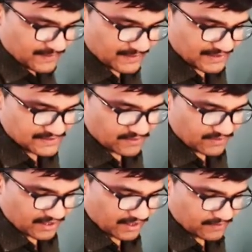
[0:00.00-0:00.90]
reserve
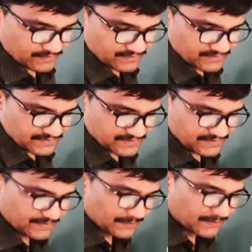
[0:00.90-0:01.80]

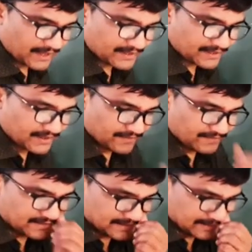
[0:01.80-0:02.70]
accounts, right,
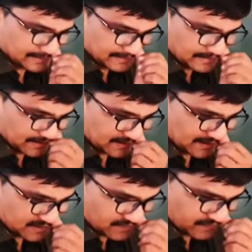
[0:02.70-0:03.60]
which is
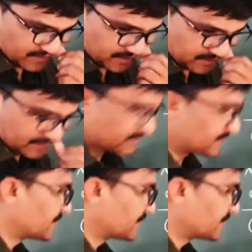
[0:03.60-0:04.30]
transfer,